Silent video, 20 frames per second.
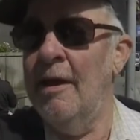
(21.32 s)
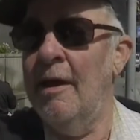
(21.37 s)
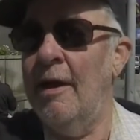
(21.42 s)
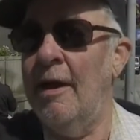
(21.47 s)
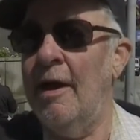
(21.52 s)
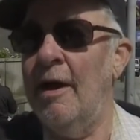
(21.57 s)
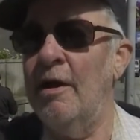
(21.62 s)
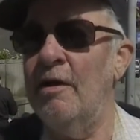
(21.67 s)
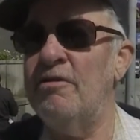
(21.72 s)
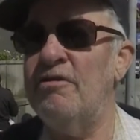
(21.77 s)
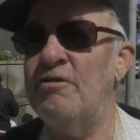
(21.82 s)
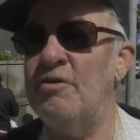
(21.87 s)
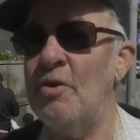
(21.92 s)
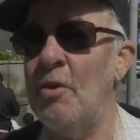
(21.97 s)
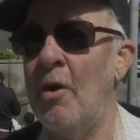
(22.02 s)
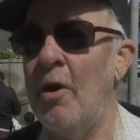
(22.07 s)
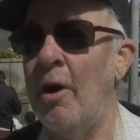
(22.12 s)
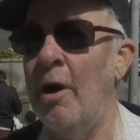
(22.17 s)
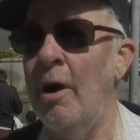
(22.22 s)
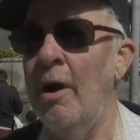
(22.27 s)
uh,
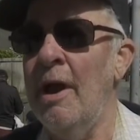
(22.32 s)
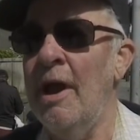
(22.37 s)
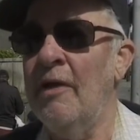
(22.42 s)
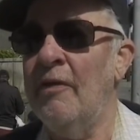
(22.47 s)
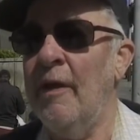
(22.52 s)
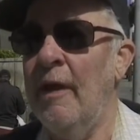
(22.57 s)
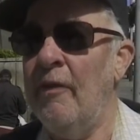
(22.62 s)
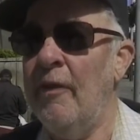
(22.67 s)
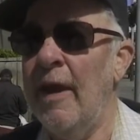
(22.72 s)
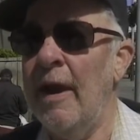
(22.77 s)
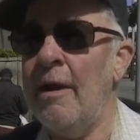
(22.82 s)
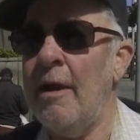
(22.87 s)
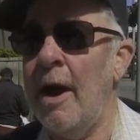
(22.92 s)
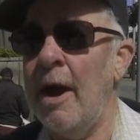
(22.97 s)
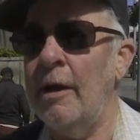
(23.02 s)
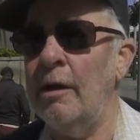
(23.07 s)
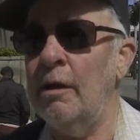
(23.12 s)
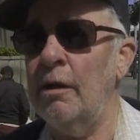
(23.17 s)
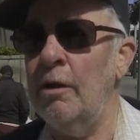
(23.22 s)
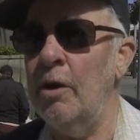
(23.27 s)
store that, that
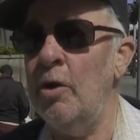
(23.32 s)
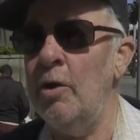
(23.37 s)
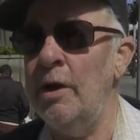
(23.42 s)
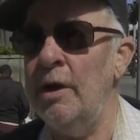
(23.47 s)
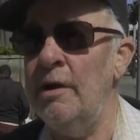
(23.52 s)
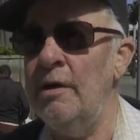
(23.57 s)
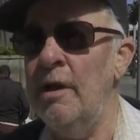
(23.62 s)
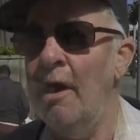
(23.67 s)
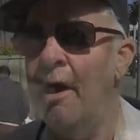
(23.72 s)
got looted